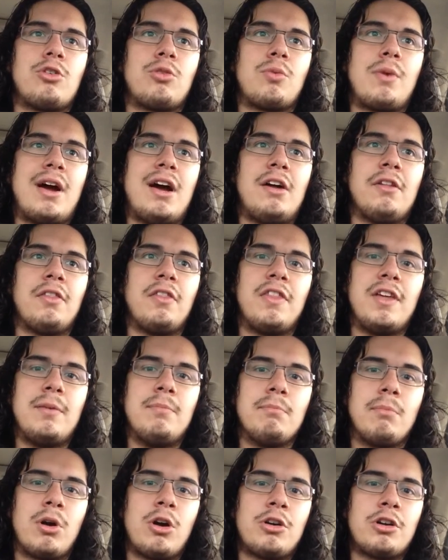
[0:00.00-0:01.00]
around
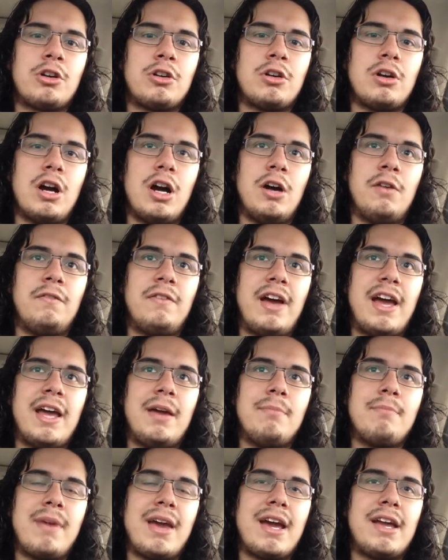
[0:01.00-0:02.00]
the murder of
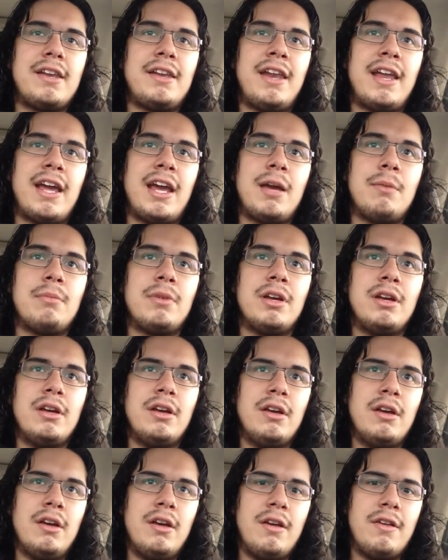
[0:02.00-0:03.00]
a man named
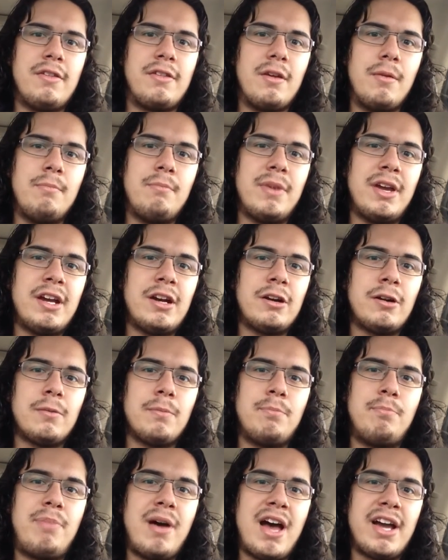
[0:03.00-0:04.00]

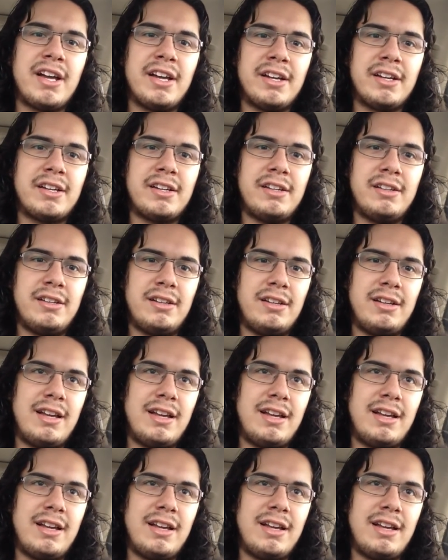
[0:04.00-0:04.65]
Zemir Begic,